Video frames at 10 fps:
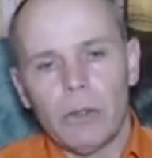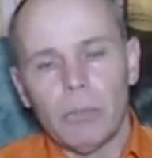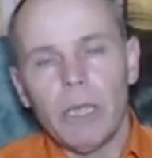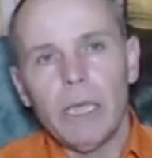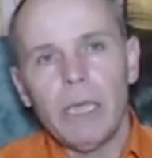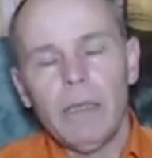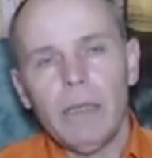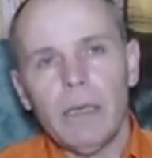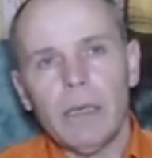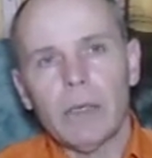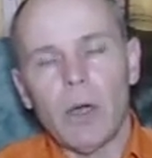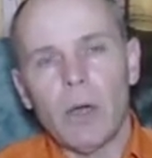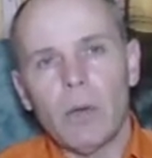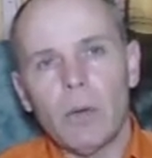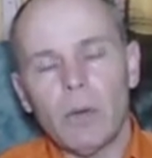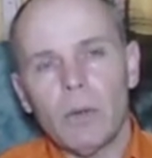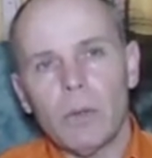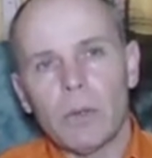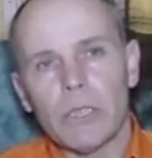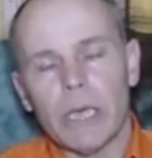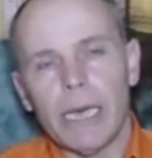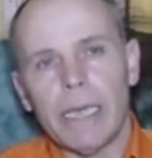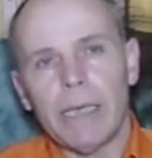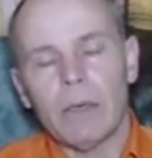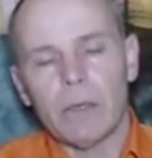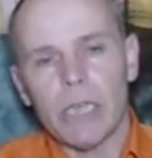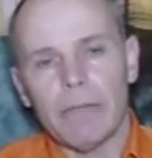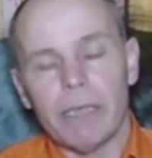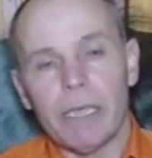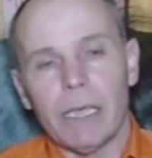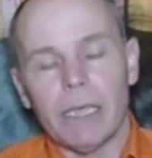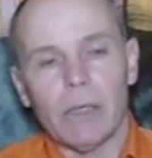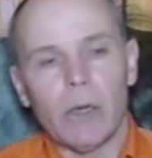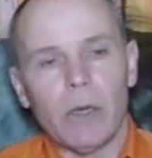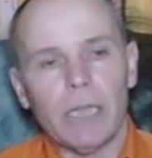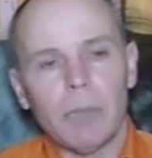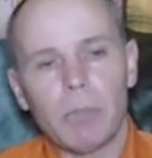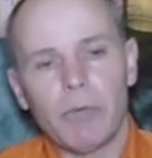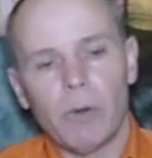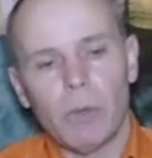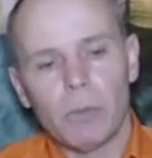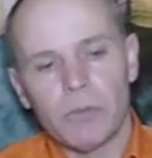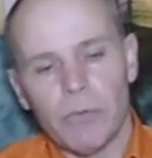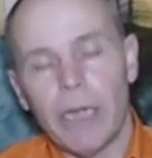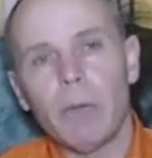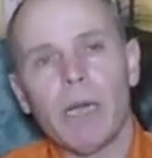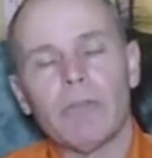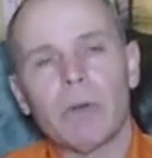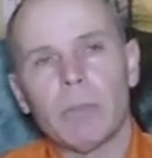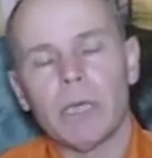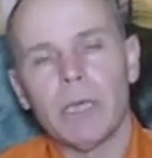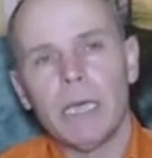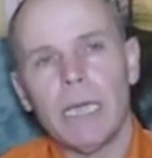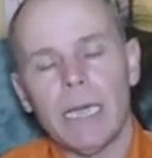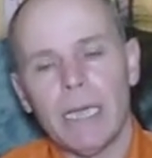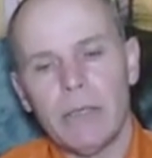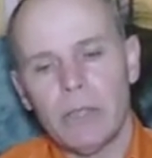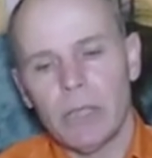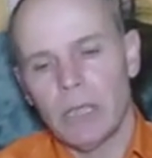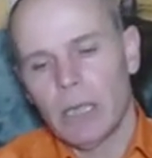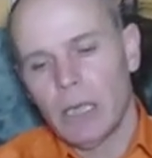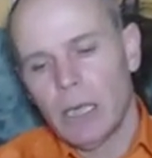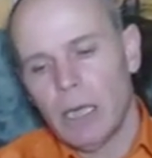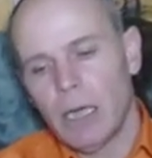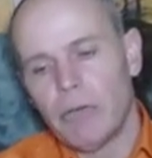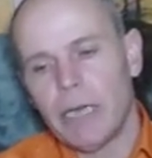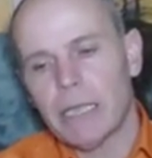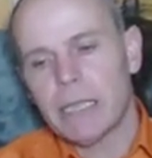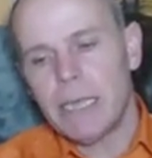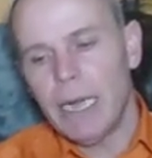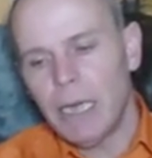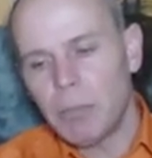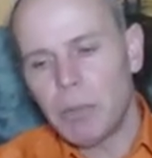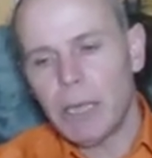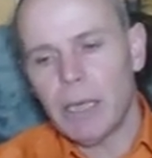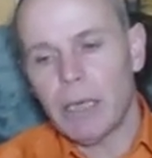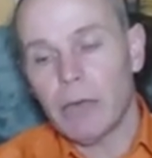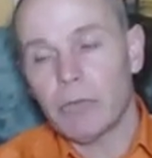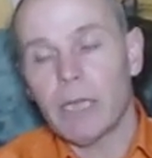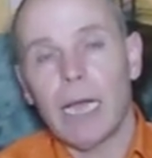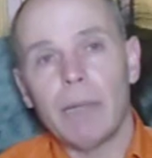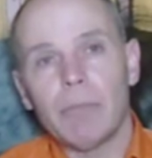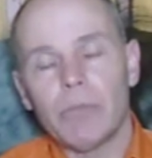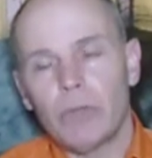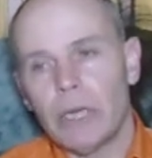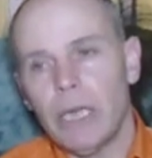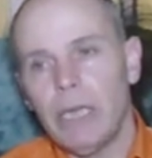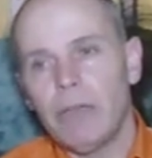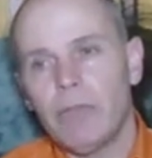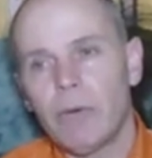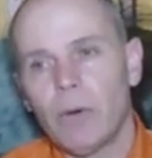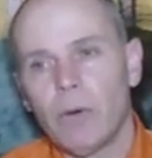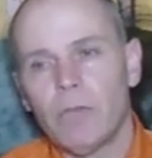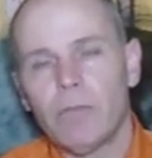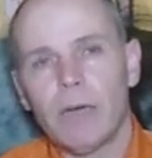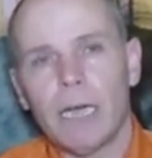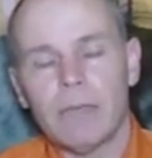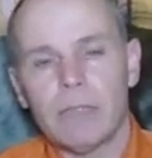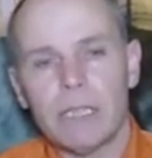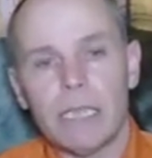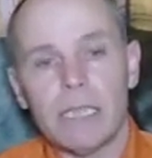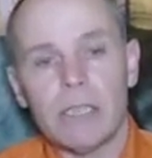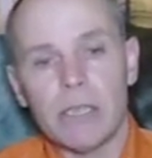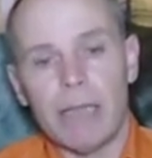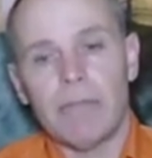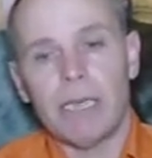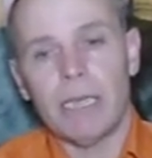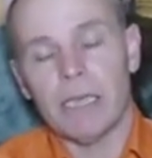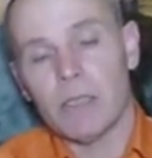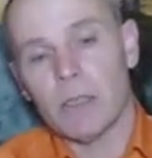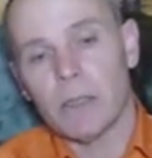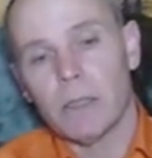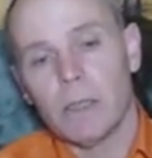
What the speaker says: To me, a dog with genetic longevity, a dog that performs very well from an early age over an extended period of time, 3, 4, 5, 6, 7 years,